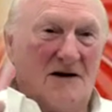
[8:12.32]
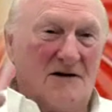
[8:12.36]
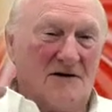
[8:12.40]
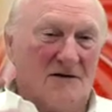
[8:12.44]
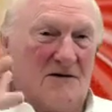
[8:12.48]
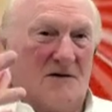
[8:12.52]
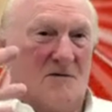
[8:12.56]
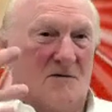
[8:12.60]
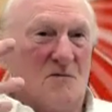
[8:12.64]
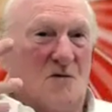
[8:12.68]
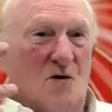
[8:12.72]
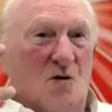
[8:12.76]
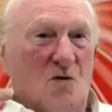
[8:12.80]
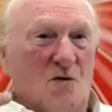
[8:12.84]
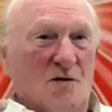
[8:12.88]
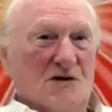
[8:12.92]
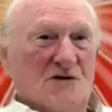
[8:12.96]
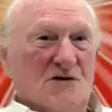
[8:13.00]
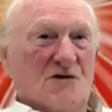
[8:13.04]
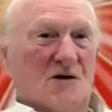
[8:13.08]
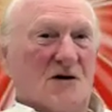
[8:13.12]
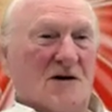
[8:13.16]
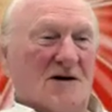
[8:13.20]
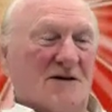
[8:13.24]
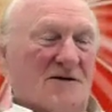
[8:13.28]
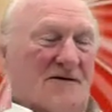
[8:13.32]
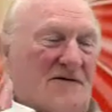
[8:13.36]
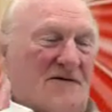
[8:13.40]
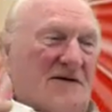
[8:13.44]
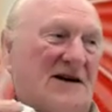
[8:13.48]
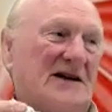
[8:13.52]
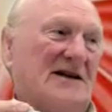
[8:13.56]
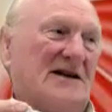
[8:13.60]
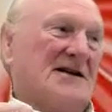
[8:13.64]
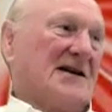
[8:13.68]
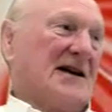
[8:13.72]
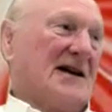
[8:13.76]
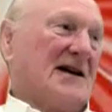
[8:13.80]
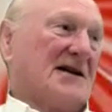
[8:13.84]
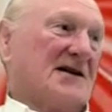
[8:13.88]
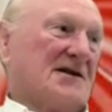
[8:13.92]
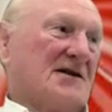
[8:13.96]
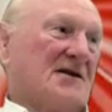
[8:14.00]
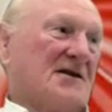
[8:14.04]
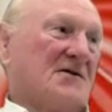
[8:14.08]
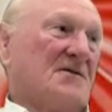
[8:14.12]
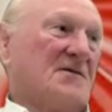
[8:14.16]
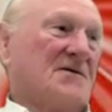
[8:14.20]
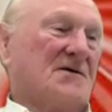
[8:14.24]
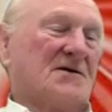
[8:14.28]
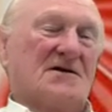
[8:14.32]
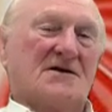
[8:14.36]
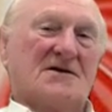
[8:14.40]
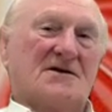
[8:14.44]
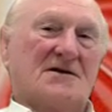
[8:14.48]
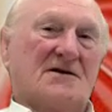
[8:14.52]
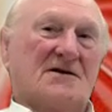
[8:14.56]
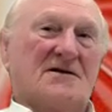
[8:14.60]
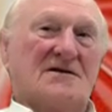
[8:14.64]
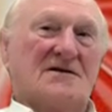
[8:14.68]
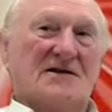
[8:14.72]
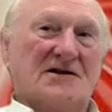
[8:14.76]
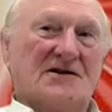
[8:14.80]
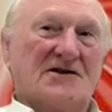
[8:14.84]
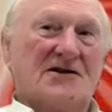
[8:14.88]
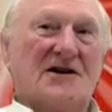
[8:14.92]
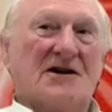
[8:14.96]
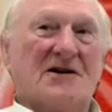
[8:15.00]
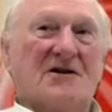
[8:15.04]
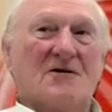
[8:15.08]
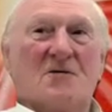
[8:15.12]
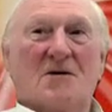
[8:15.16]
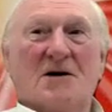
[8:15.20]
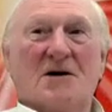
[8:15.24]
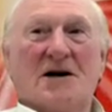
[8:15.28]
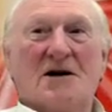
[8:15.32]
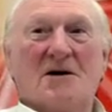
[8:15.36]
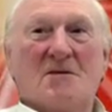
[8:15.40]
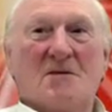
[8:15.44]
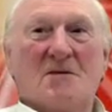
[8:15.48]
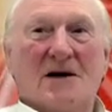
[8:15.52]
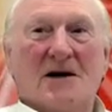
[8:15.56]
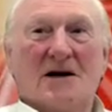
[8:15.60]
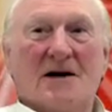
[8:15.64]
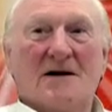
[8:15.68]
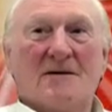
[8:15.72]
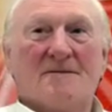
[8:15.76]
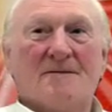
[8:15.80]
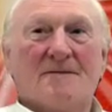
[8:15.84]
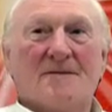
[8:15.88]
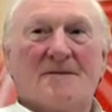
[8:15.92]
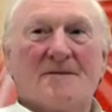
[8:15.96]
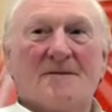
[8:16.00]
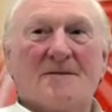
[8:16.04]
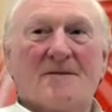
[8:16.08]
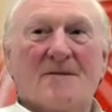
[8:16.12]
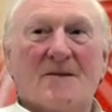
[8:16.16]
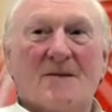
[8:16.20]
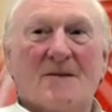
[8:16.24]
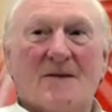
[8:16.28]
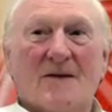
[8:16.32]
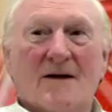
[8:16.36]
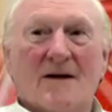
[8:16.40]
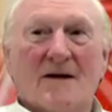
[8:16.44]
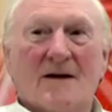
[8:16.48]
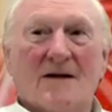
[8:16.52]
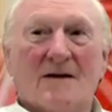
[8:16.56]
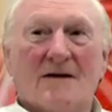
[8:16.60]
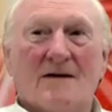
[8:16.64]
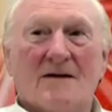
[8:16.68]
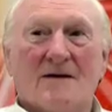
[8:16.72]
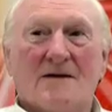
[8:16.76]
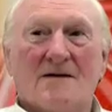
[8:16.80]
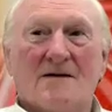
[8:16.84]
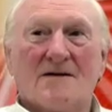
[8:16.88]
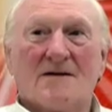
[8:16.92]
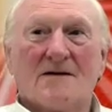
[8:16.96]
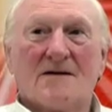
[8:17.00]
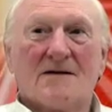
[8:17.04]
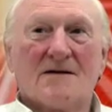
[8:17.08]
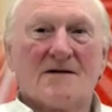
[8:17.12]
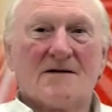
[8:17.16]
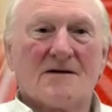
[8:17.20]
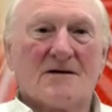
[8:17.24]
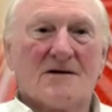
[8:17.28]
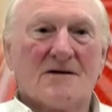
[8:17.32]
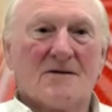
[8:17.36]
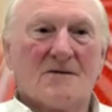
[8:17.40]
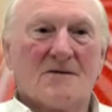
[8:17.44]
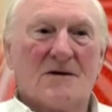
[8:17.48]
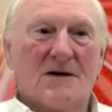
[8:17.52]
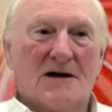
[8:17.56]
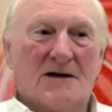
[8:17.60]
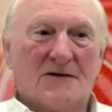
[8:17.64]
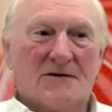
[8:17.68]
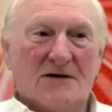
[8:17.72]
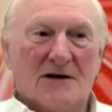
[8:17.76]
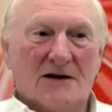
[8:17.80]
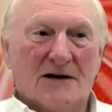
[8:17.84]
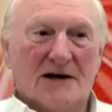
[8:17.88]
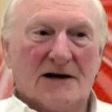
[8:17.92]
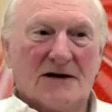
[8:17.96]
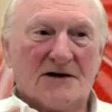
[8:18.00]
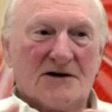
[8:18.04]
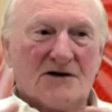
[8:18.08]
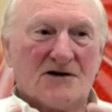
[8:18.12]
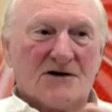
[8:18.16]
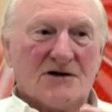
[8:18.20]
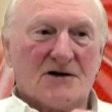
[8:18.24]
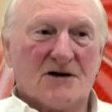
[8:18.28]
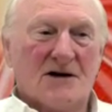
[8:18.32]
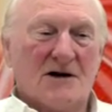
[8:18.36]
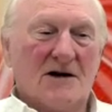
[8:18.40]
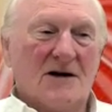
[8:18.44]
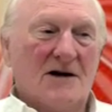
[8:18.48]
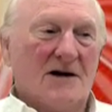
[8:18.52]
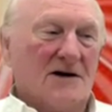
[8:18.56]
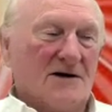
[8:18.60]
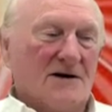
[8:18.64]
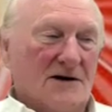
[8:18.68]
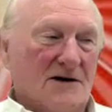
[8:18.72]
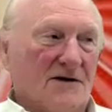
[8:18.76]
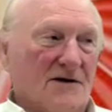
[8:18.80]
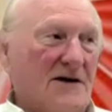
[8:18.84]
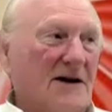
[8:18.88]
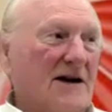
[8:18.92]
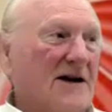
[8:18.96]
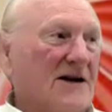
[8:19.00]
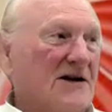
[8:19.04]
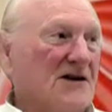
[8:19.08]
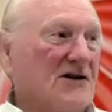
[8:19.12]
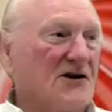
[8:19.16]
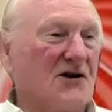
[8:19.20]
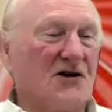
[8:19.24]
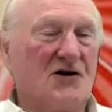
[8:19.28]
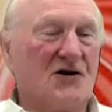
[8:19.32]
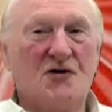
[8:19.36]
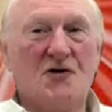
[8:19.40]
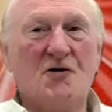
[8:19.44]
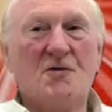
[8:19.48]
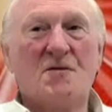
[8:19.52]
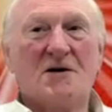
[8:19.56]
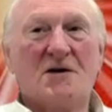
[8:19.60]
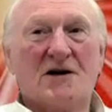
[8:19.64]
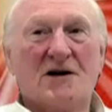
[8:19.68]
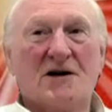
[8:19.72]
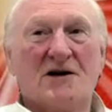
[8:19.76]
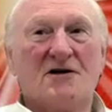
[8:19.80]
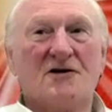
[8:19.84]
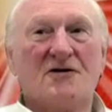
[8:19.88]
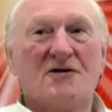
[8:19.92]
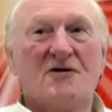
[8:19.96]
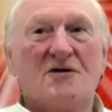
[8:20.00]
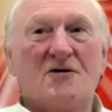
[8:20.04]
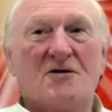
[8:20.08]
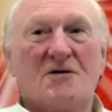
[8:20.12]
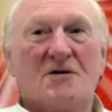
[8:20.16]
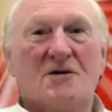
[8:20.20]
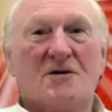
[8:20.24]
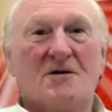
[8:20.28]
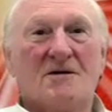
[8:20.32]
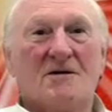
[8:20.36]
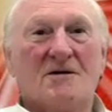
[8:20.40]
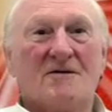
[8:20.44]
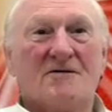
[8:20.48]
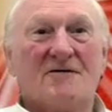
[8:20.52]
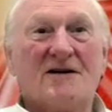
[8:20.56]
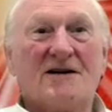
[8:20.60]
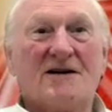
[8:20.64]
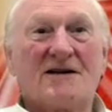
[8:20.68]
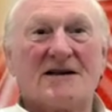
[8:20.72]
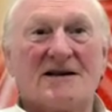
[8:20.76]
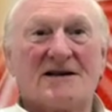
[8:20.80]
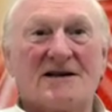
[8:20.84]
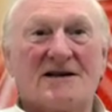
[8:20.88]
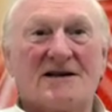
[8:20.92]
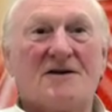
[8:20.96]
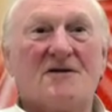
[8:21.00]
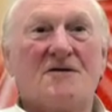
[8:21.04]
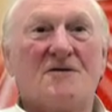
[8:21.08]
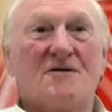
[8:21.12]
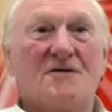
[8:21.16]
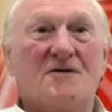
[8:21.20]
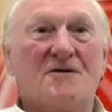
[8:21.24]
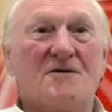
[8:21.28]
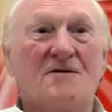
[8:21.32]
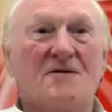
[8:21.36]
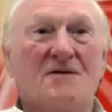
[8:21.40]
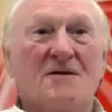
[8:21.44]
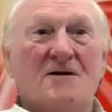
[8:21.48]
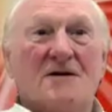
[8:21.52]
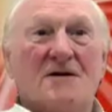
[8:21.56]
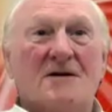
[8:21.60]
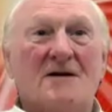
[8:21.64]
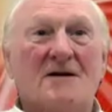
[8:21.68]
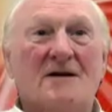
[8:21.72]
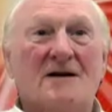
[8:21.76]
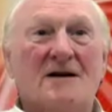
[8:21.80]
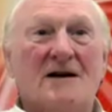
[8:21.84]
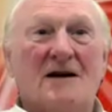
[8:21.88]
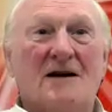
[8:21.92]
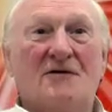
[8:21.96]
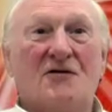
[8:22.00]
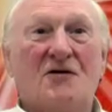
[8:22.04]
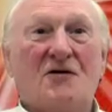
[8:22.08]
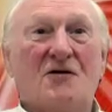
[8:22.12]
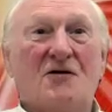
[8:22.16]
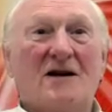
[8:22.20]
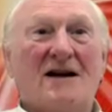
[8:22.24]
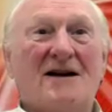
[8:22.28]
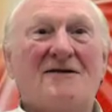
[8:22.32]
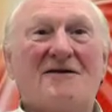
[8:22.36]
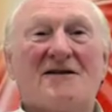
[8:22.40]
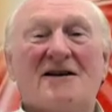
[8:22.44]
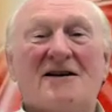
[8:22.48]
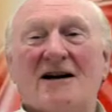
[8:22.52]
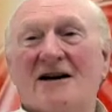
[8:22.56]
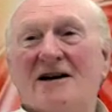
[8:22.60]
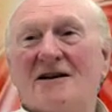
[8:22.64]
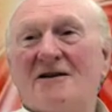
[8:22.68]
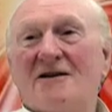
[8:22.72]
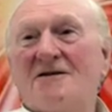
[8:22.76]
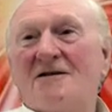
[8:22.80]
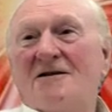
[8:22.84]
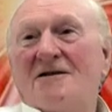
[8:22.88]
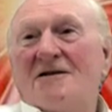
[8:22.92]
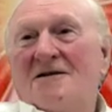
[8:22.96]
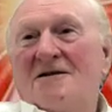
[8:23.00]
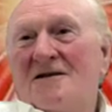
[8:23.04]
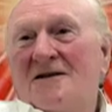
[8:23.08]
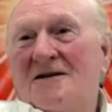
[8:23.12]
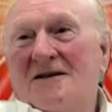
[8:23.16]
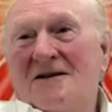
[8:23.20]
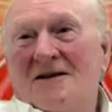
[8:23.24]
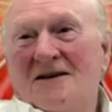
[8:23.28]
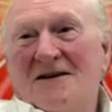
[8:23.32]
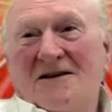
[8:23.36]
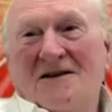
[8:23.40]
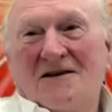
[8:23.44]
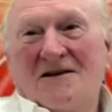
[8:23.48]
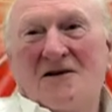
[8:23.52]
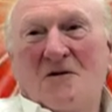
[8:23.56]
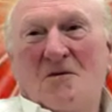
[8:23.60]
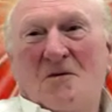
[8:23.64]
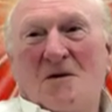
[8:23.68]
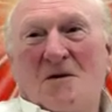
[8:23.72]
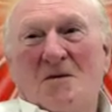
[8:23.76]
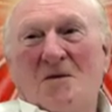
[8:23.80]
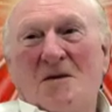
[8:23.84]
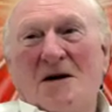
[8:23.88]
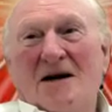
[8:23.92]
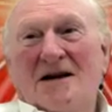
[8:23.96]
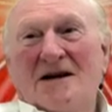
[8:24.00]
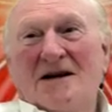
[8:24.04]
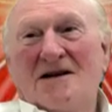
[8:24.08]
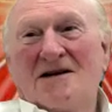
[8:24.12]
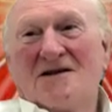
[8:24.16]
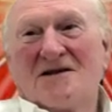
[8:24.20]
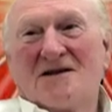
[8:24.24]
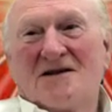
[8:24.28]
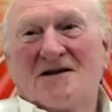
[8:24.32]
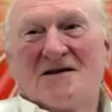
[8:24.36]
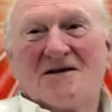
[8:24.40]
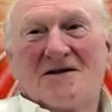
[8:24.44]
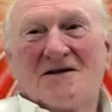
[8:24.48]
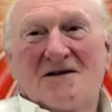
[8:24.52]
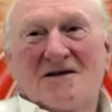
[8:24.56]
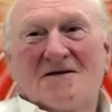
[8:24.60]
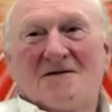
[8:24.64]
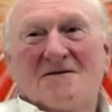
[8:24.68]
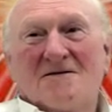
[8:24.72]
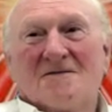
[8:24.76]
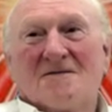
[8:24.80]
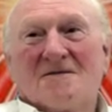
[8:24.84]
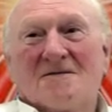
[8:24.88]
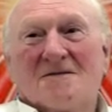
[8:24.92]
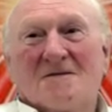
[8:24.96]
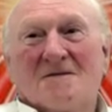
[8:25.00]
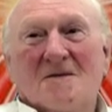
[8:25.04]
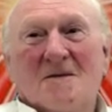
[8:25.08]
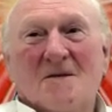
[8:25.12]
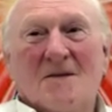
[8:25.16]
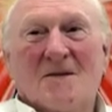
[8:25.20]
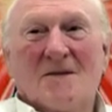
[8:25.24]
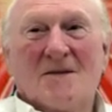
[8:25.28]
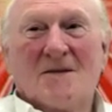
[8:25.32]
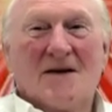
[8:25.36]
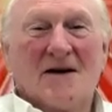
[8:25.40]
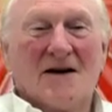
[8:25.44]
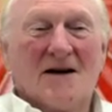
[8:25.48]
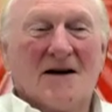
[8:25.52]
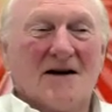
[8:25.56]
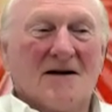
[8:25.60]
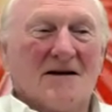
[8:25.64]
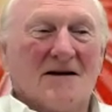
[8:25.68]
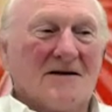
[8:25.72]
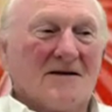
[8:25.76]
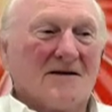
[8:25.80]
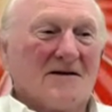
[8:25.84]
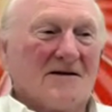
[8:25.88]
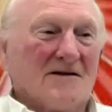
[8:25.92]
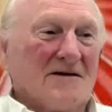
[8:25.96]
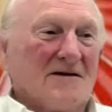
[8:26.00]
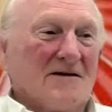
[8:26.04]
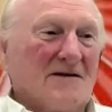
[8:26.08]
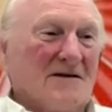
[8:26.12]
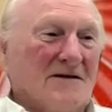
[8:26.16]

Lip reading: the more we try and fix ourselves, the sicker we're going to become. And that's it. So we have to let this, the thing is the human can do fix itself. If you leave it alone, you'll be amazed. So, and it's,